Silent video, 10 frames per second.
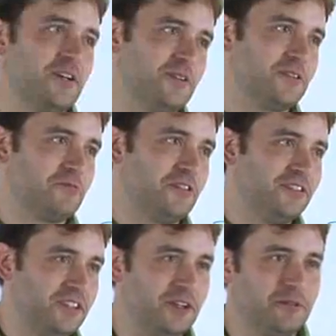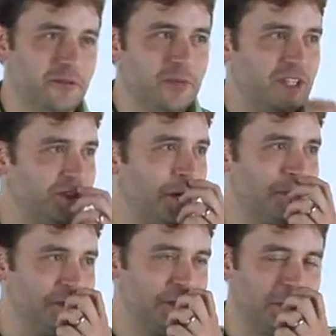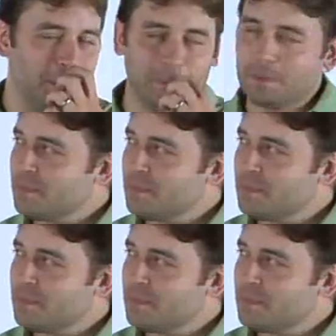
code is when you're being taught Magento.